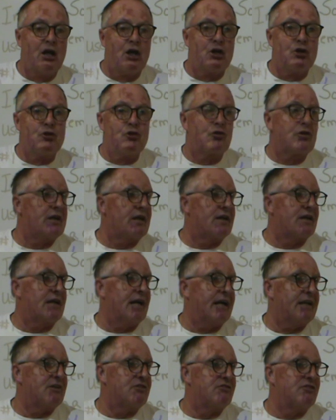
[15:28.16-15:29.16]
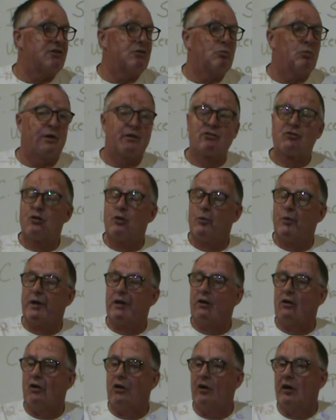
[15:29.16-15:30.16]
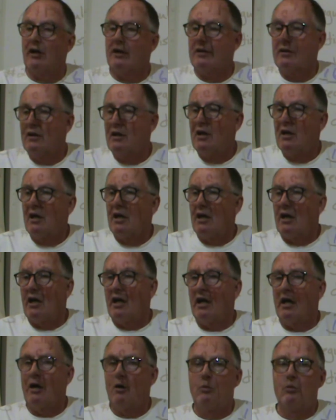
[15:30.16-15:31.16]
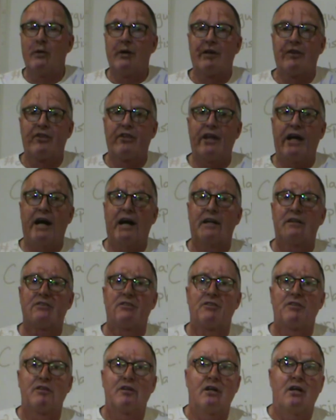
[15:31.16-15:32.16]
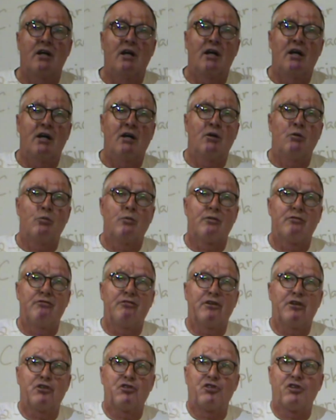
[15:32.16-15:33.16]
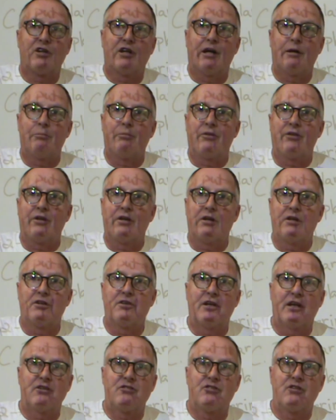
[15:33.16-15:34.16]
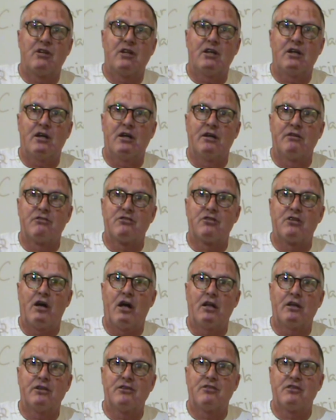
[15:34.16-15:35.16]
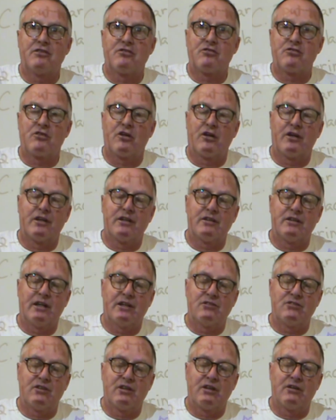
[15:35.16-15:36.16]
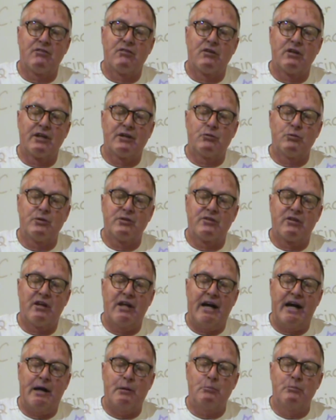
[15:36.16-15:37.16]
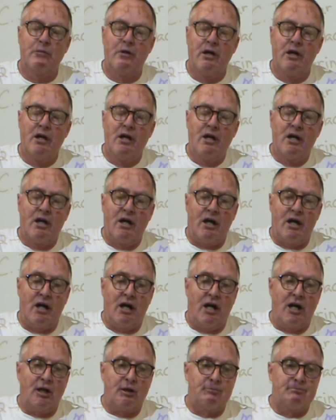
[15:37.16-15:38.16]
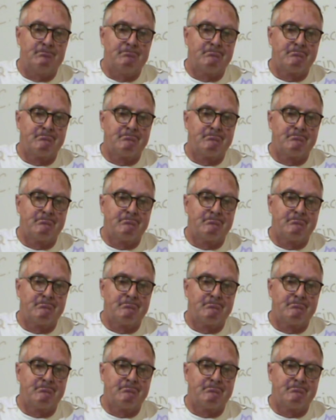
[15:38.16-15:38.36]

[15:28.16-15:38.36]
you can kind of see what's going on uh, with that. Uh, we're finishing up the density of solids and starting density of liquids lab. Um,